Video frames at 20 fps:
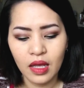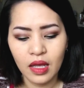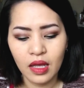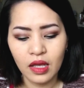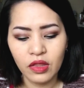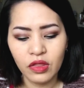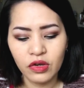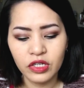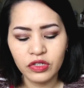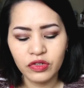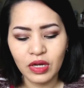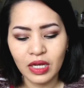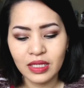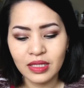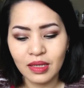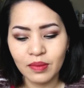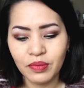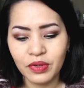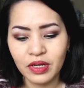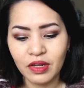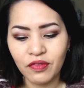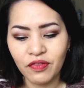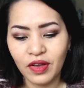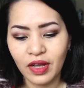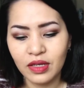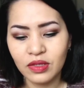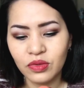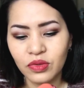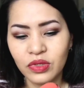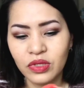Either it dries up pretty
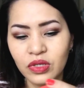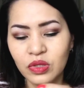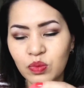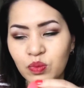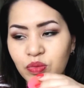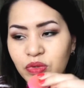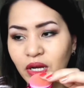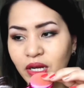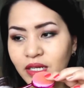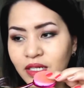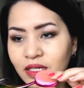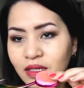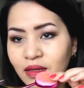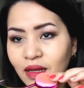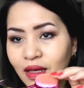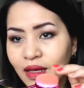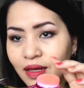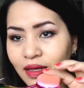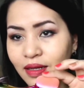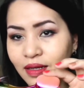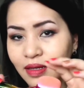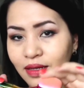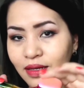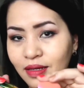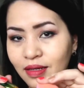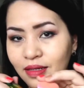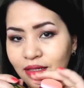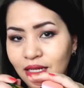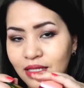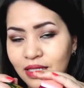fast, or this brush like
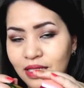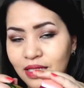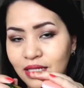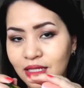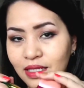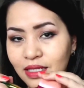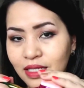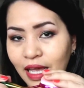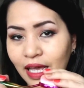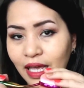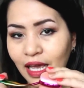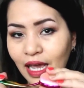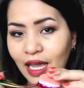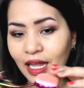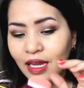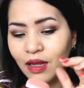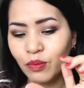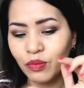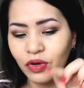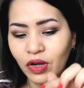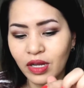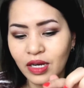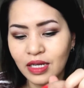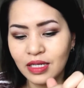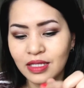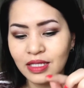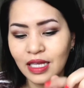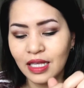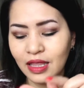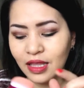doesn't take any
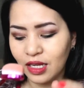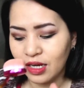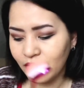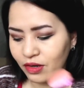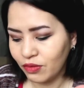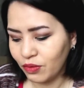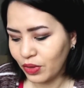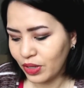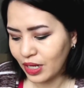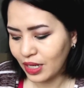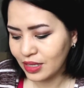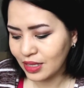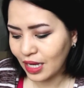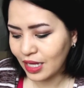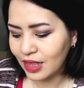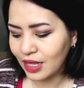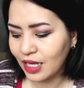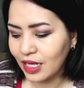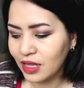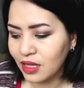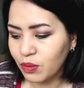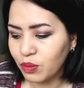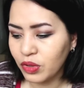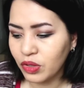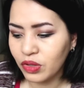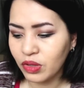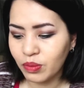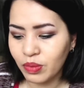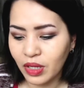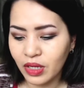products in there, whereas I think the
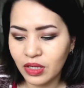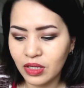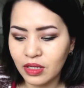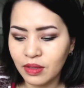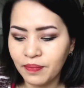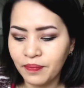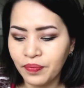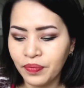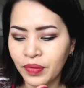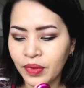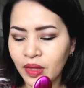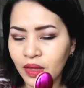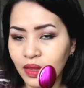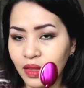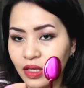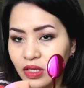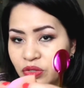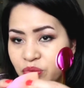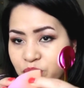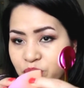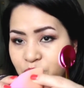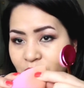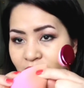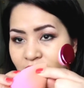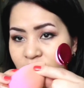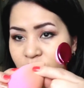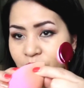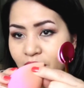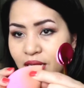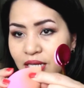beauty blender, the
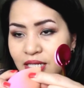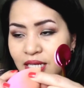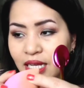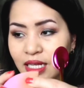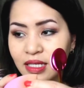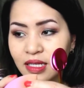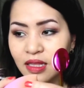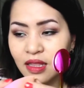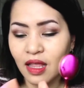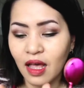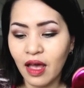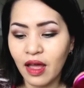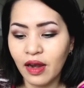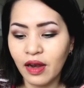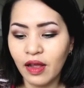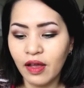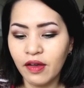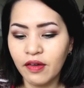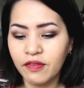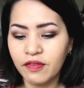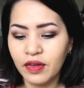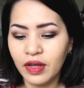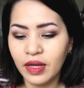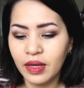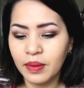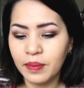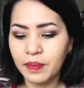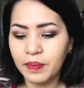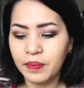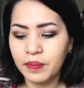sponge, probably takes a lot of
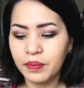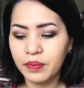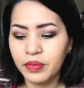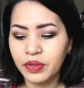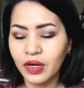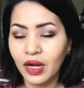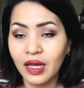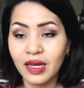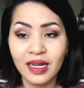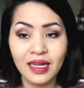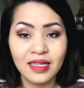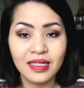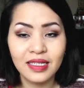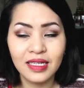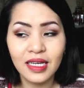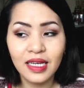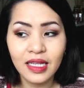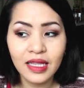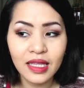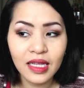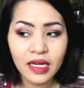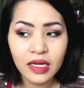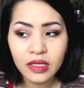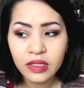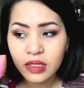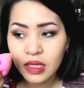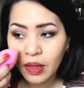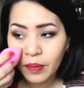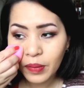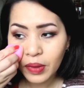product in
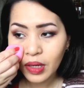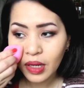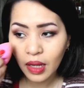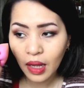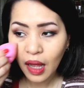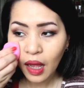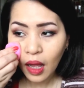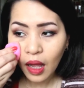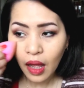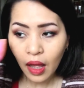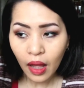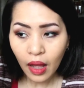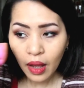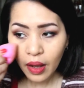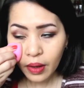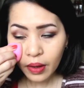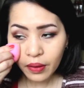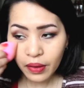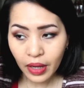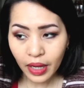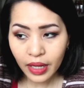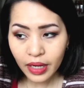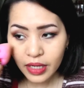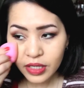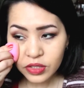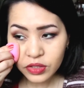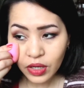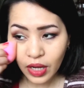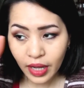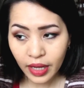there. So I'm gonna go ahead
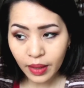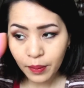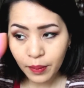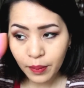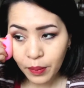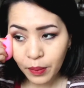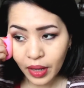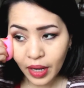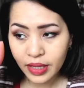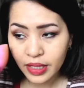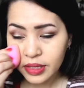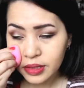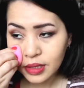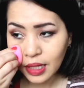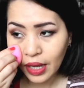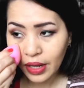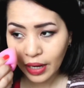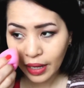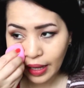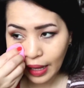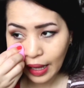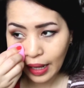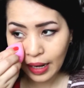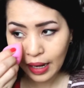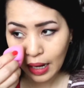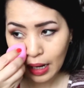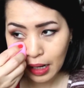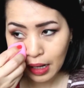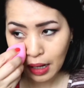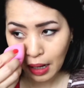and try and blend this out
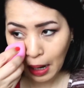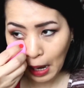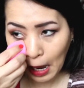again